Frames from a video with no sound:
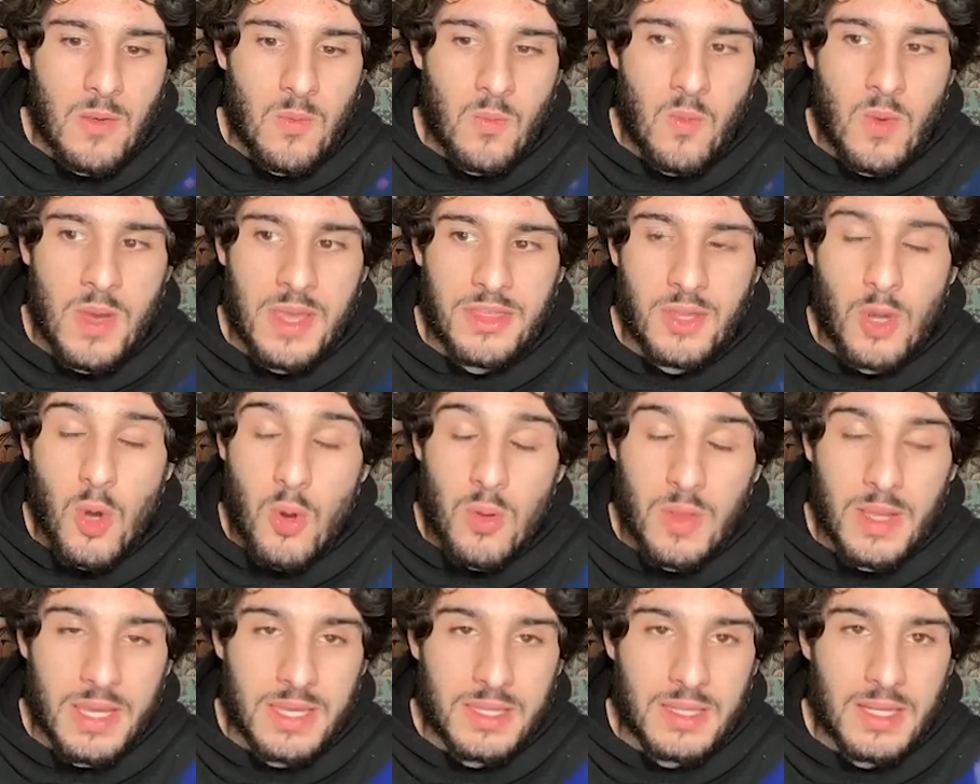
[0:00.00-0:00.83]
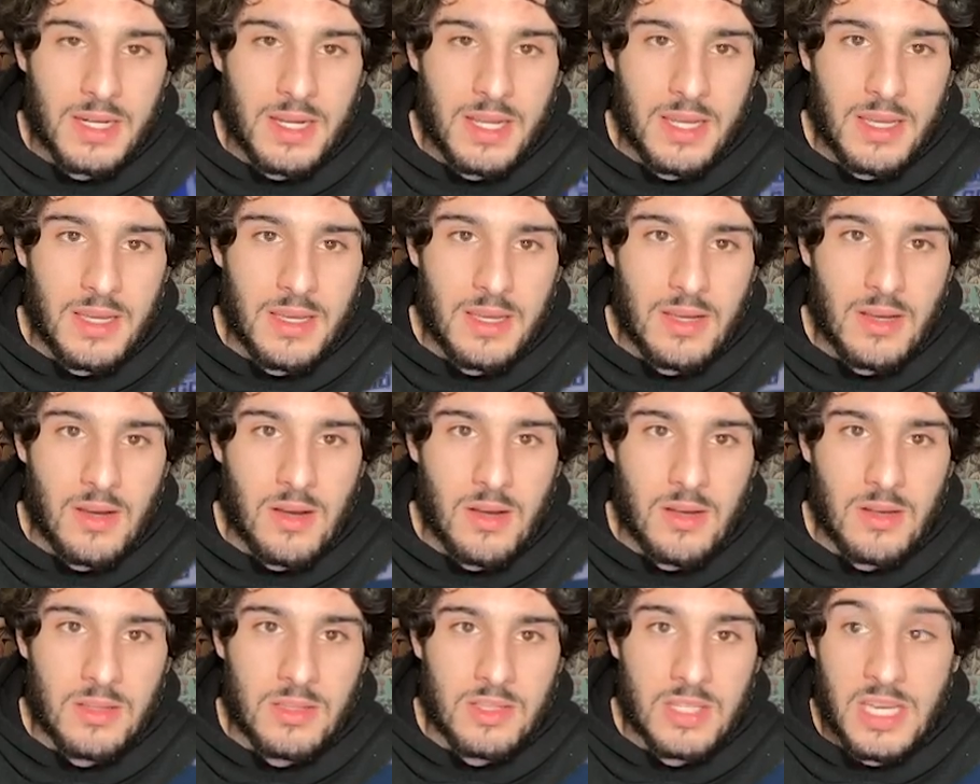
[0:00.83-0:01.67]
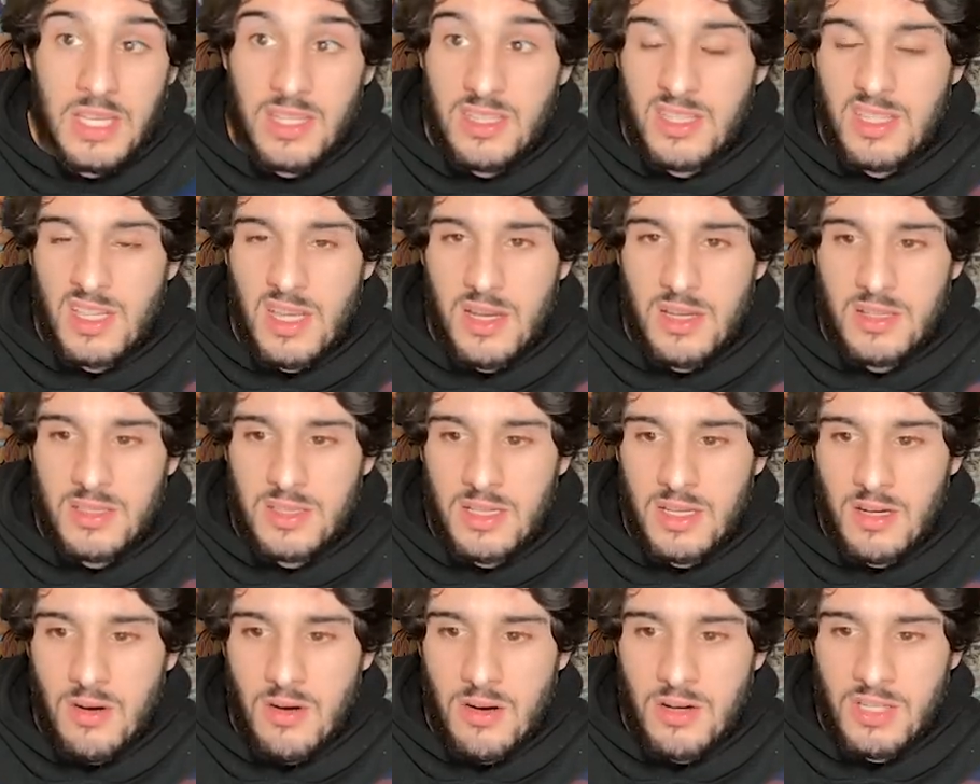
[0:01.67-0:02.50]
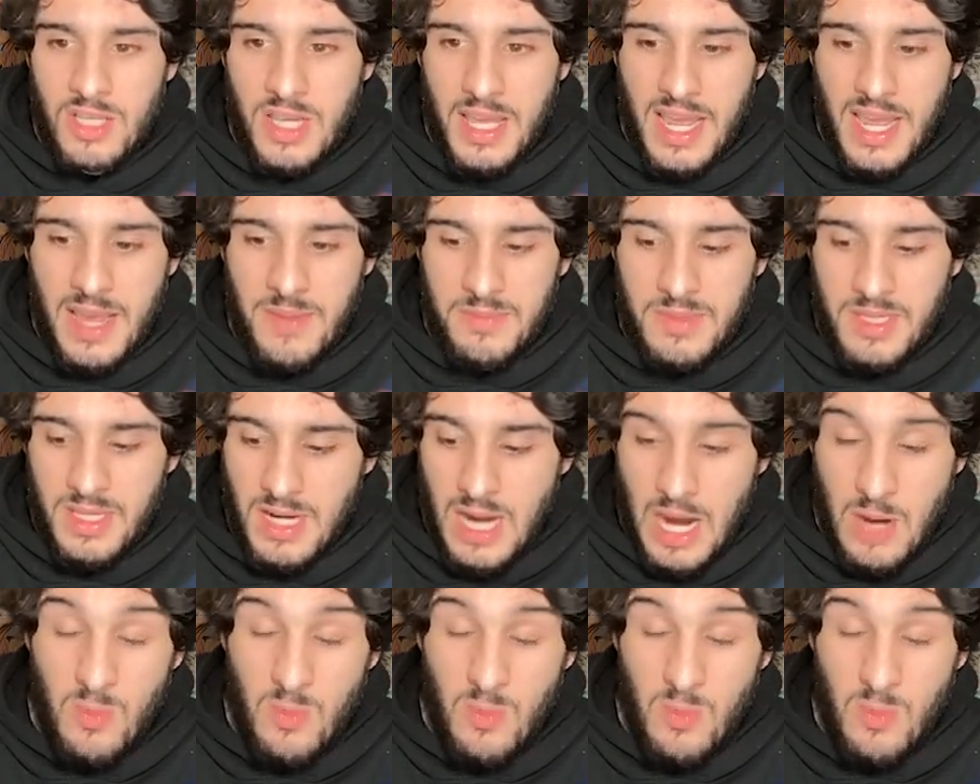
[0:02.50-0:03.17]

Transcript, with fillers: with Cole Anthony Jalen Suggs and RJ Hampton.